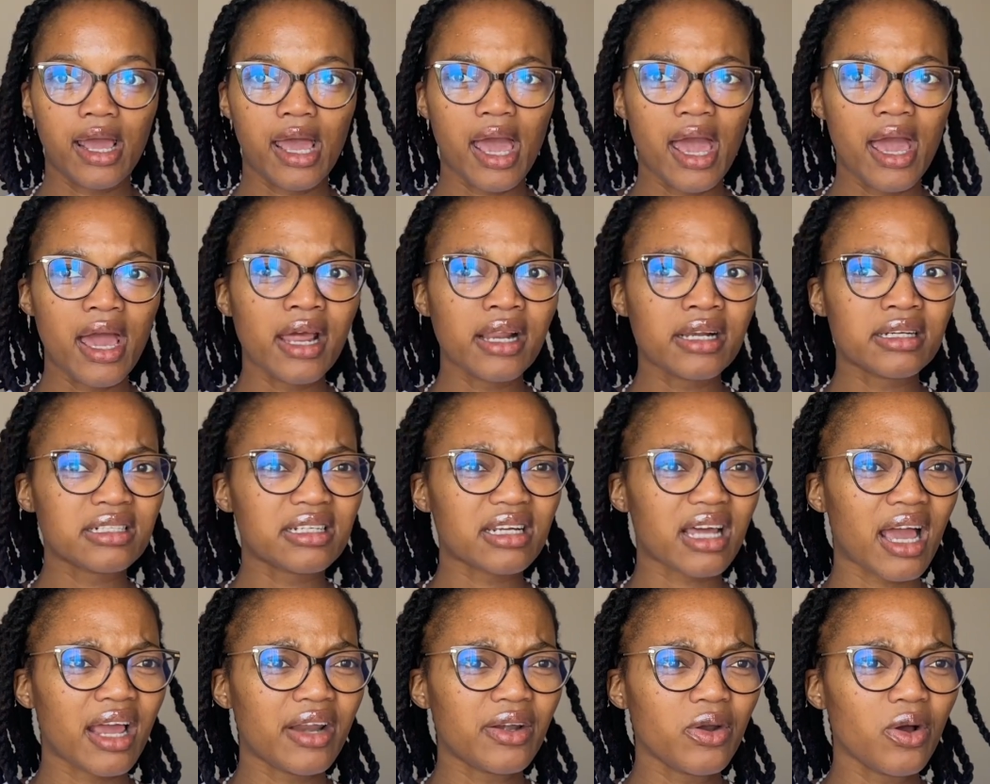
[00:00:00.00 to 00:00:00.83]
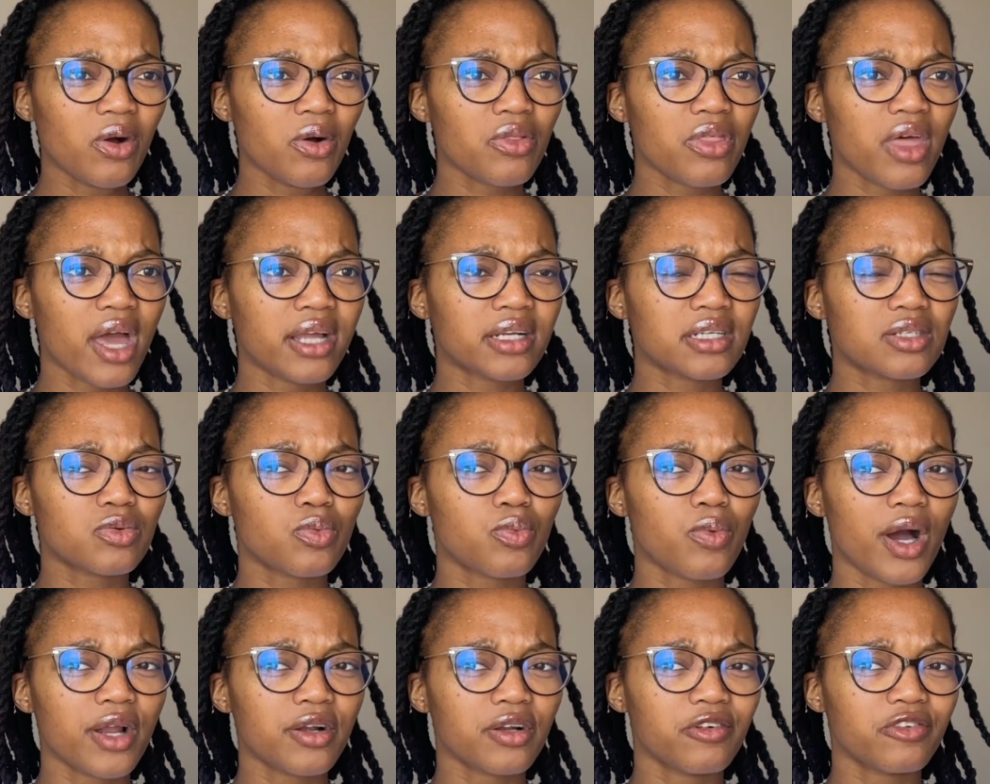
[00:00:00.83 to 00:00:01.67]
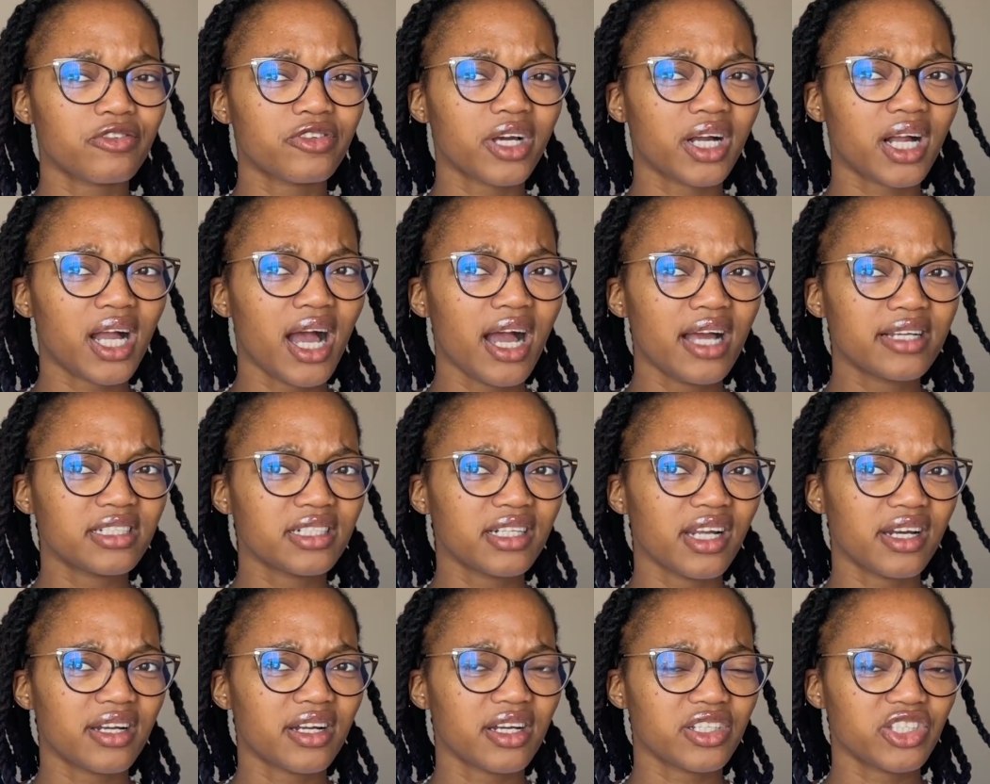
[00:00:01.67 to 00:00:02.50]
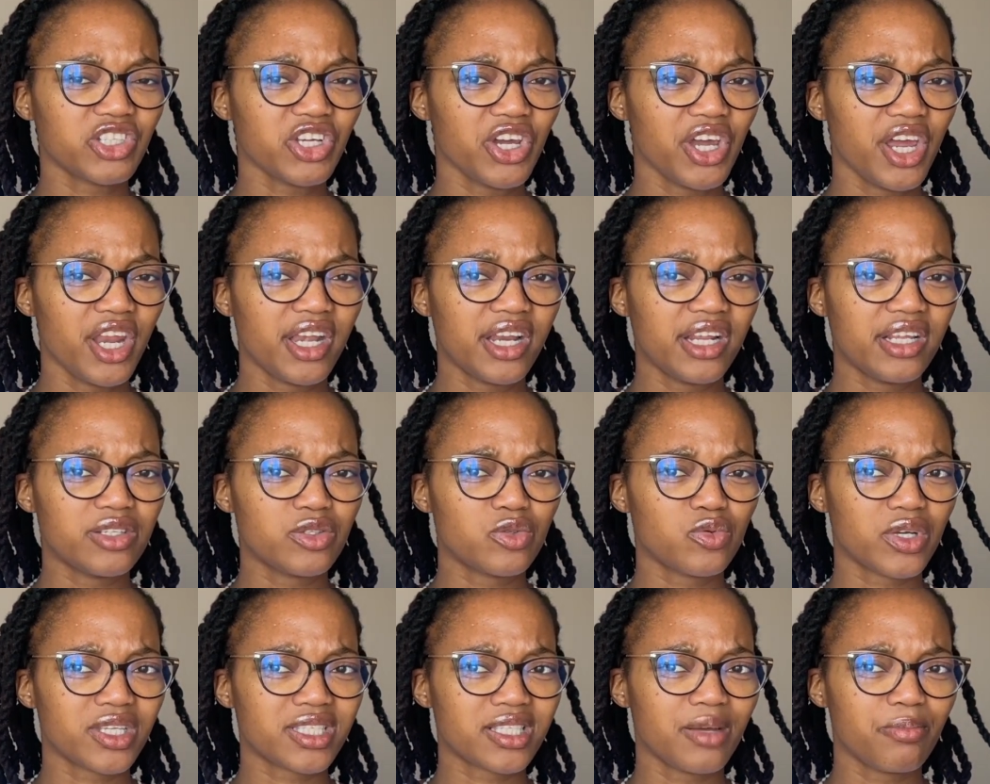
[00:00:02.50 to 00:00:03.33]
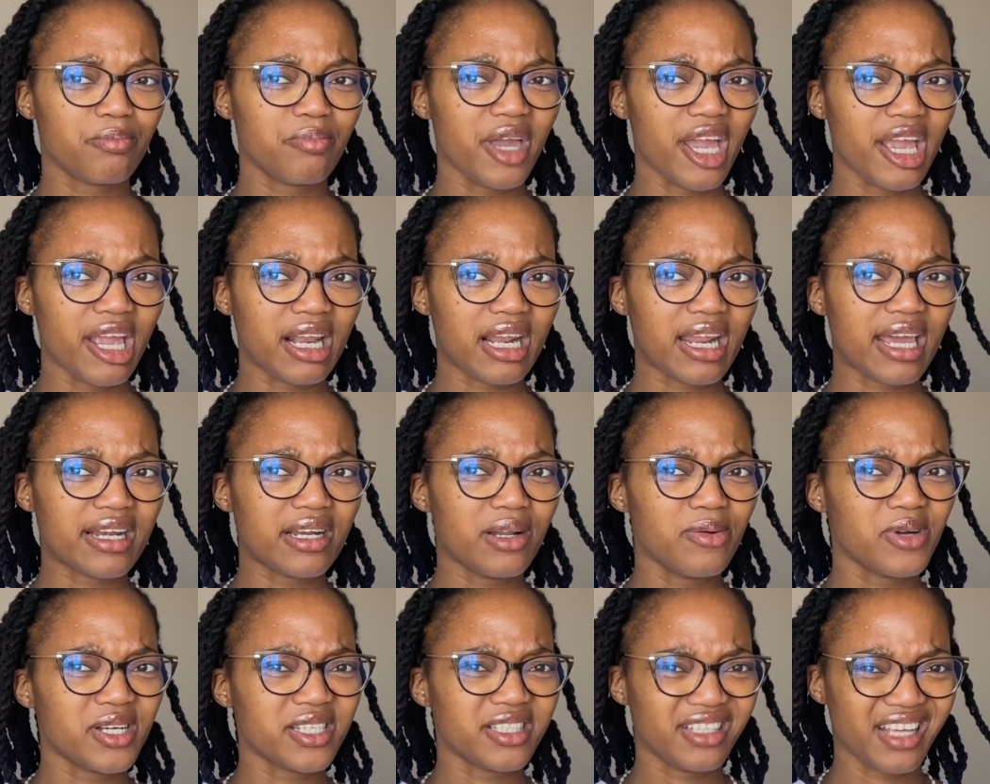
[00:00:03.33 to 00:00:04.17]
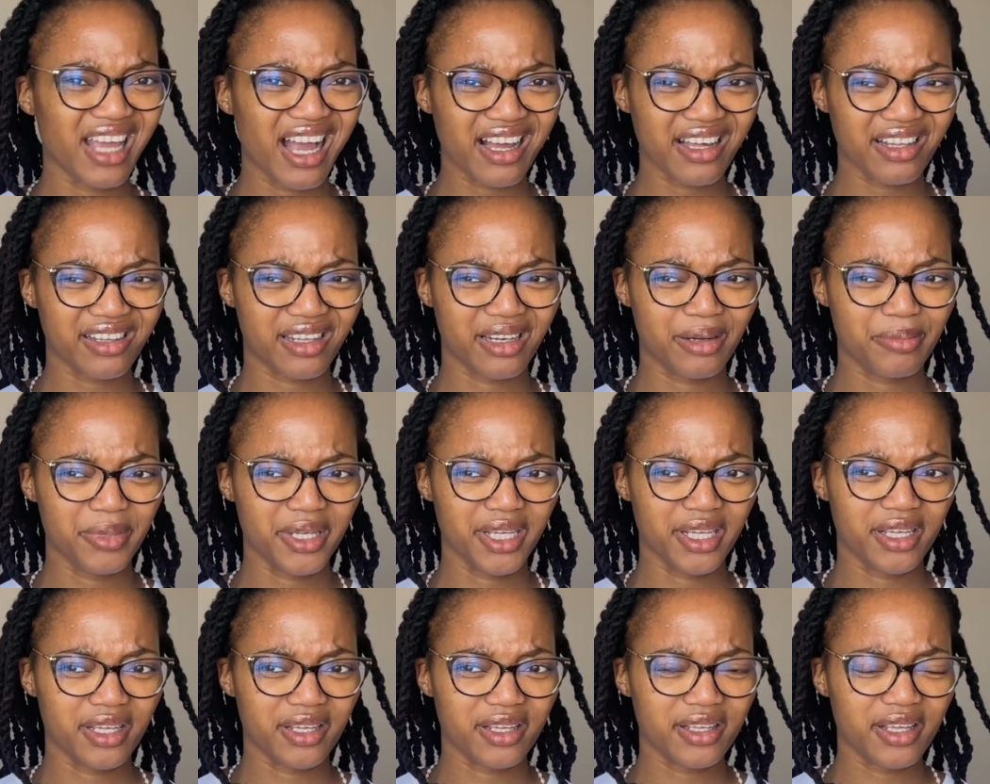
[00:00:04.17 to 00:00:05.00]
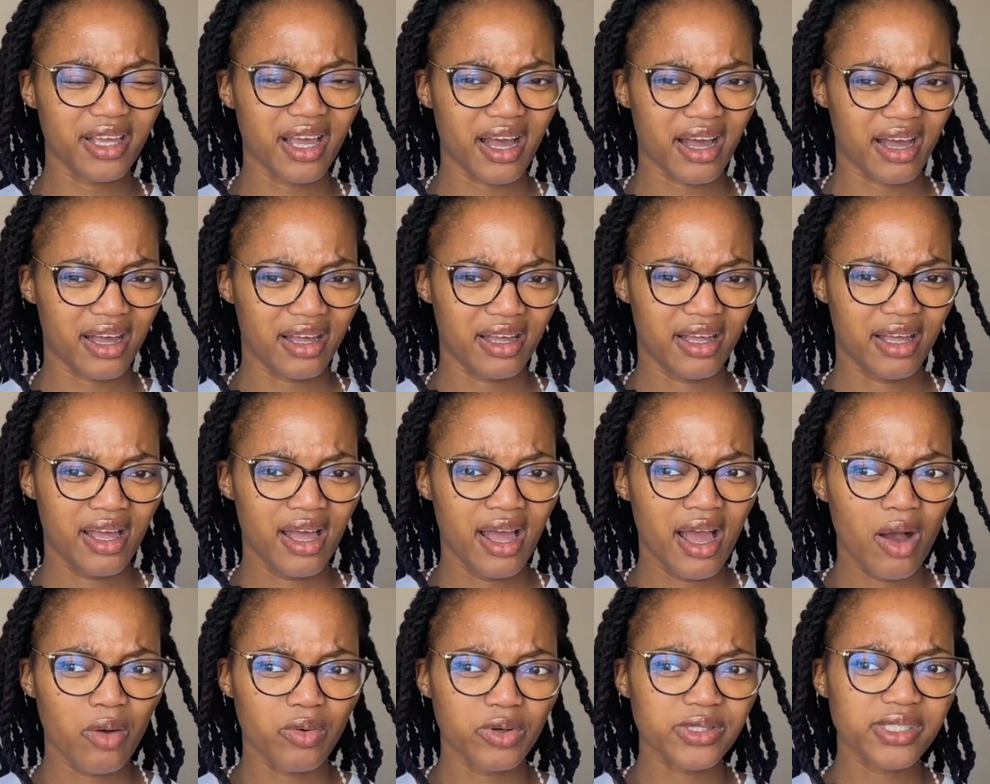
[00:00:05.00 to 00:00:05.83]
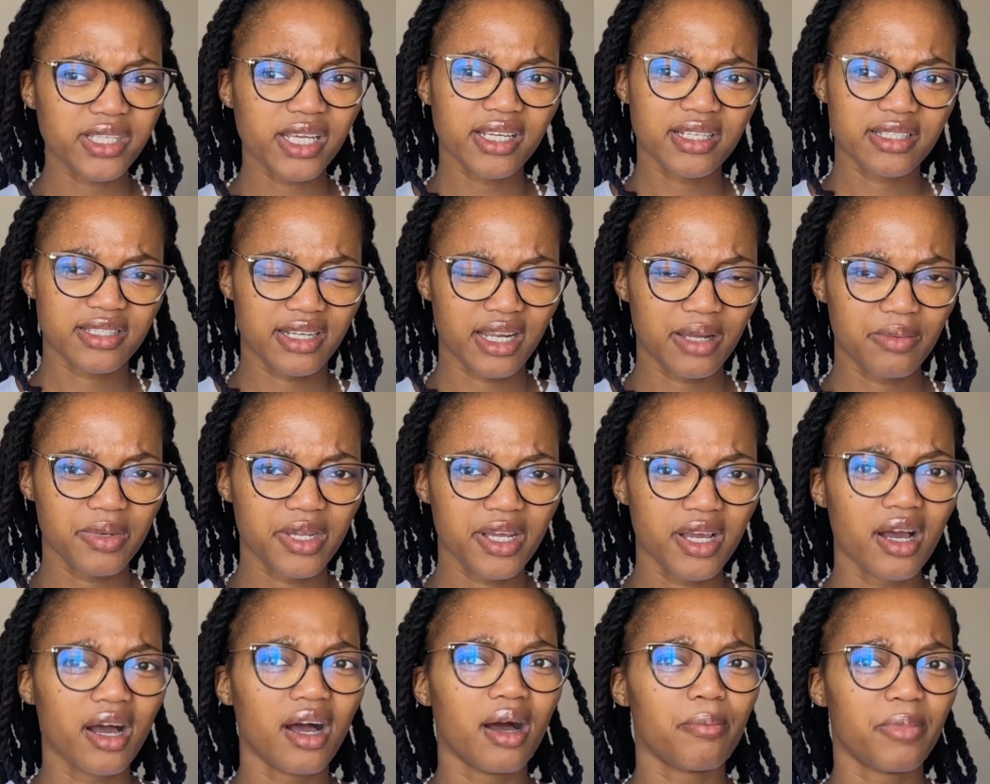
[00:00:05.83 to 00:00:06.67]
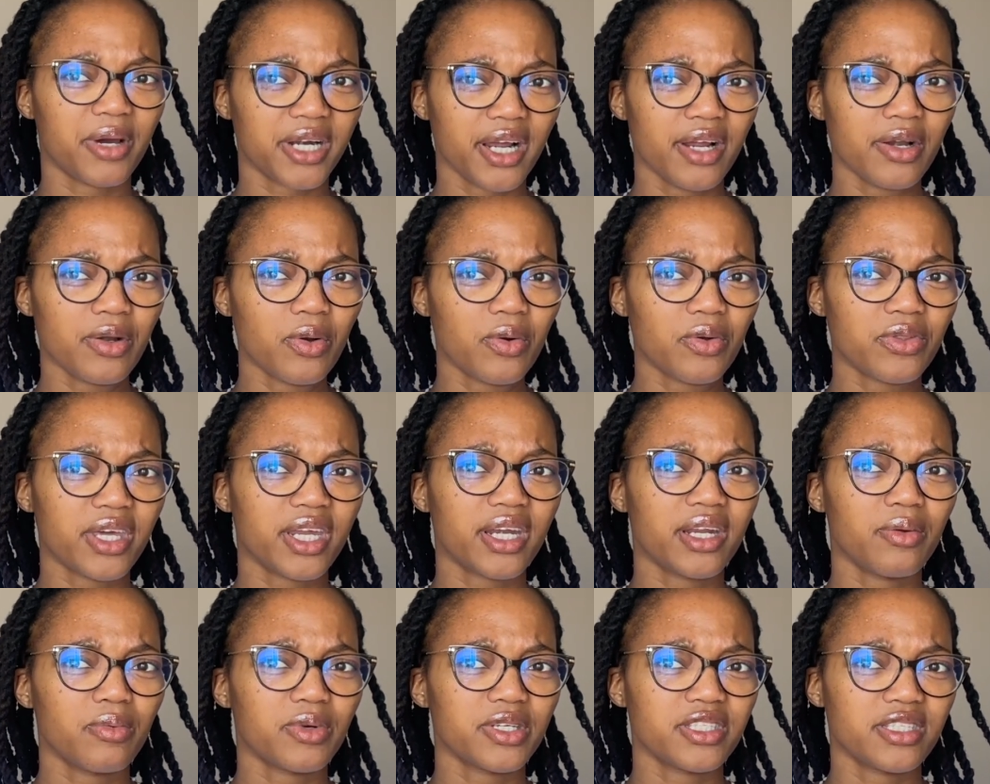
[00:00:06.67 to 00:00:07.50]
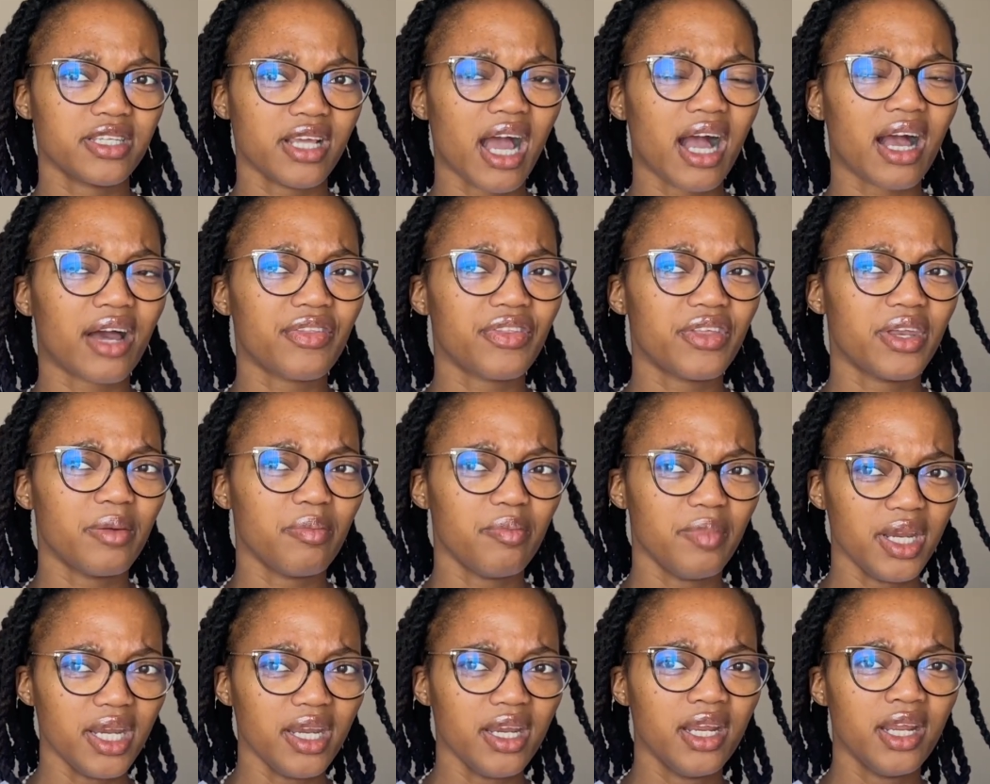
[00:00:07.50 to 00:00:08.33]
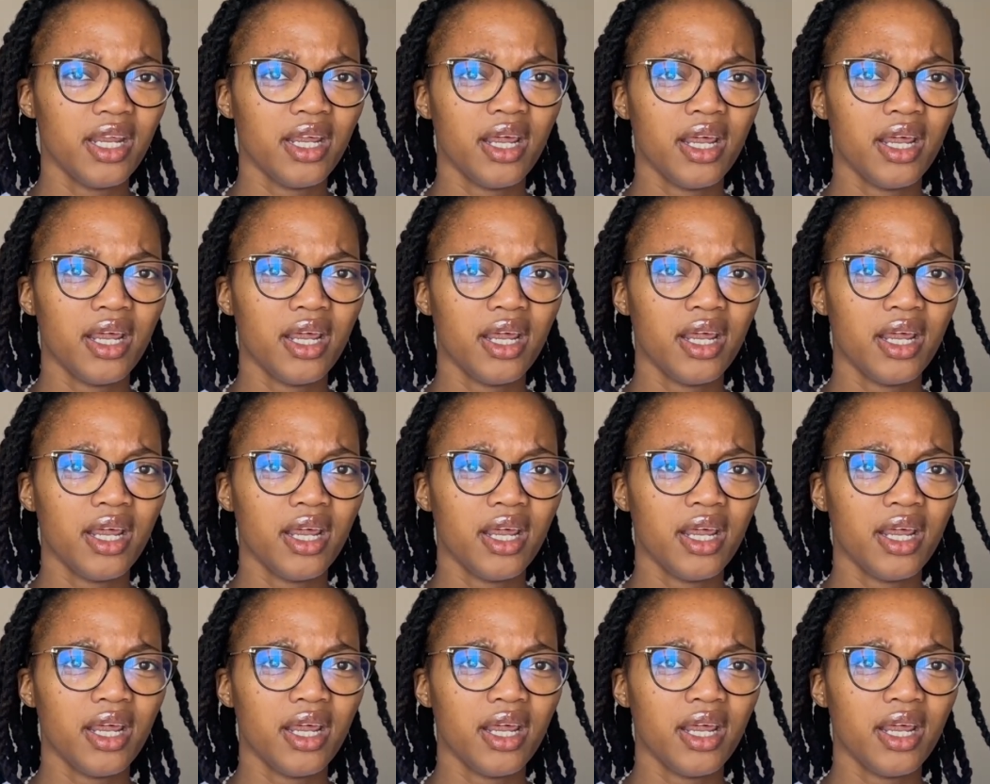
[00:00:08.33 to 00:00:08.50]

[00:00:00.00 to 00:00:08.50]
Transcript: and I know that one of the candidate attorneys was a male and he was younger than me. Yeah, won't say his name here, but I know that he was younger than me.